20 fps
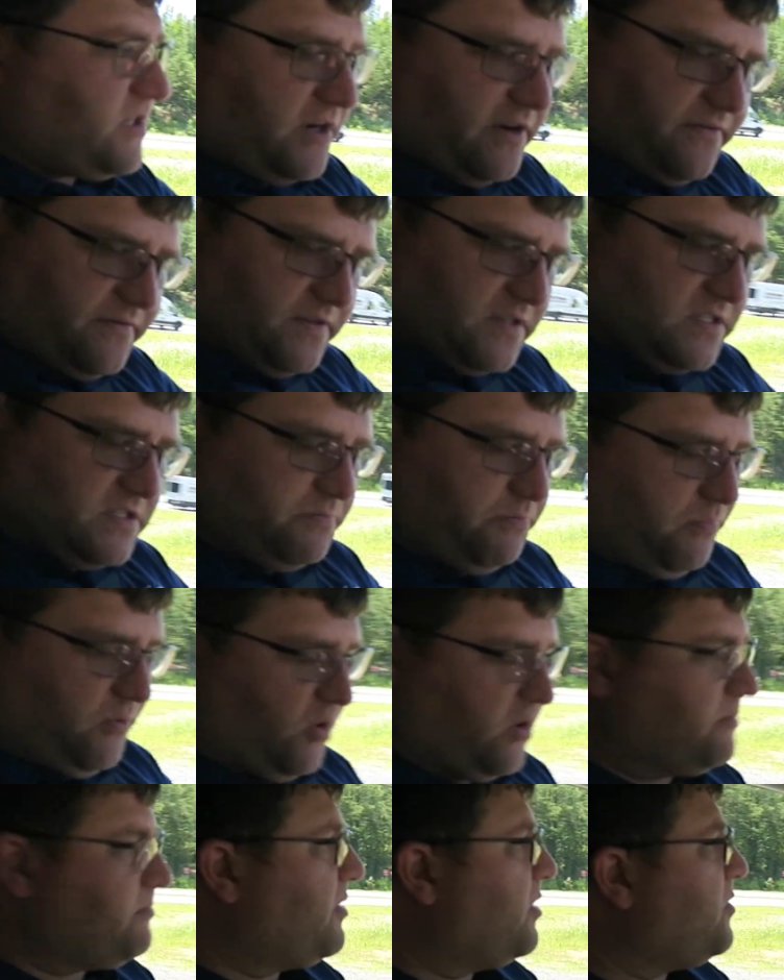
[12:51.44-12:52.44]
of the
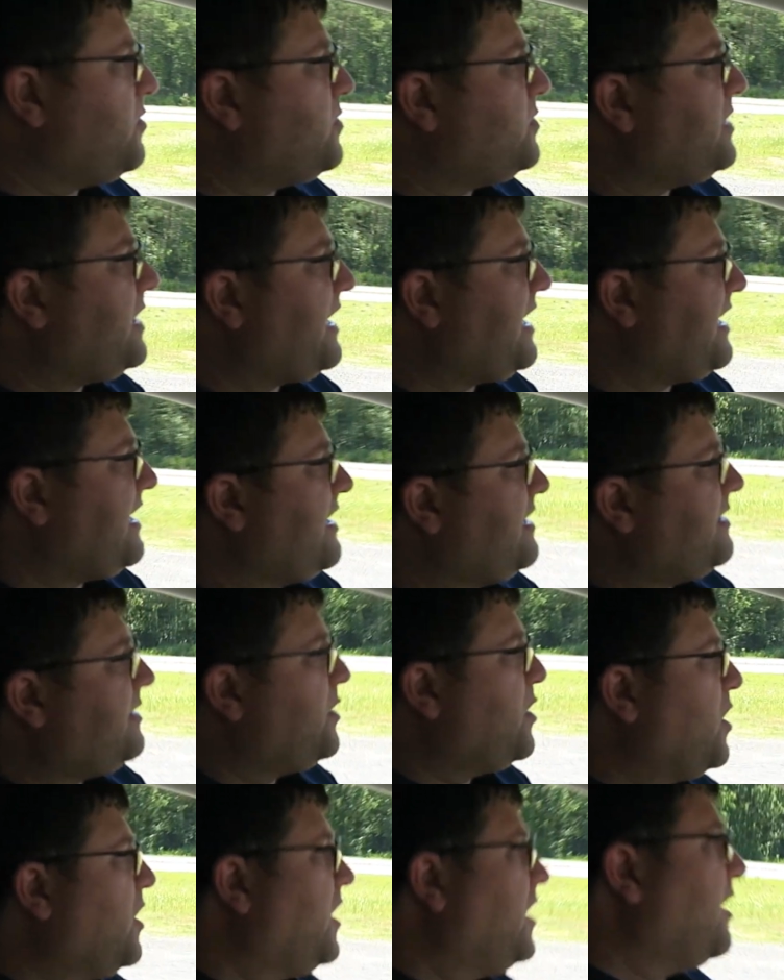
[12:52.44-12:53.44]
sport mode and
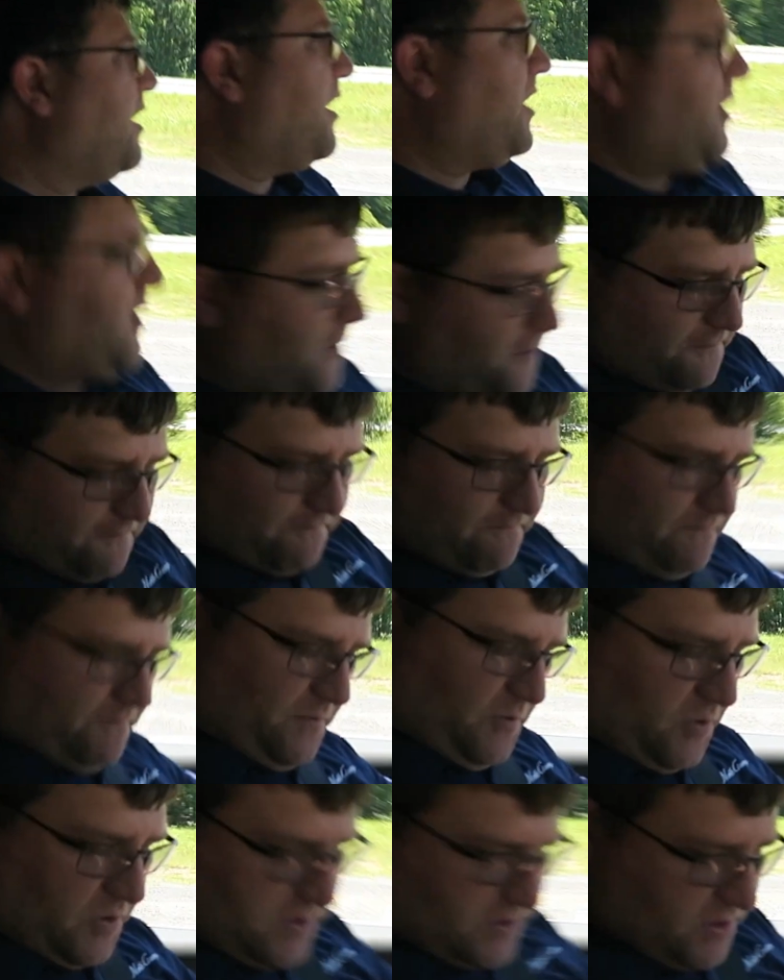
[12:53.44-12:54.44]

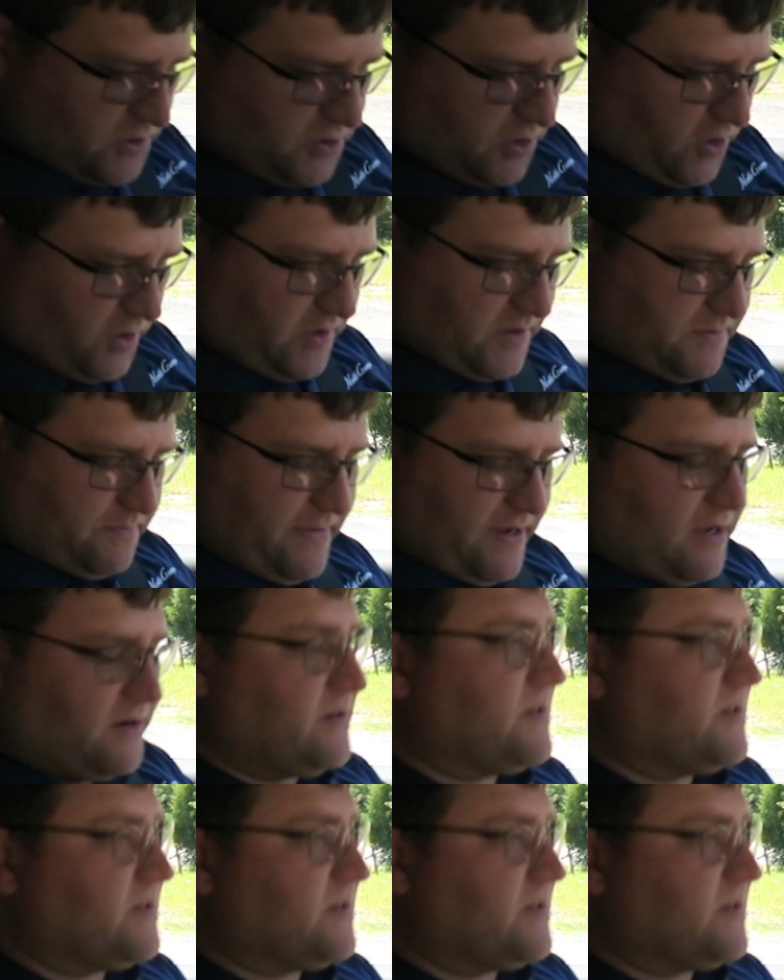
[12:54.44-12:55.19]
of course the dirt and mud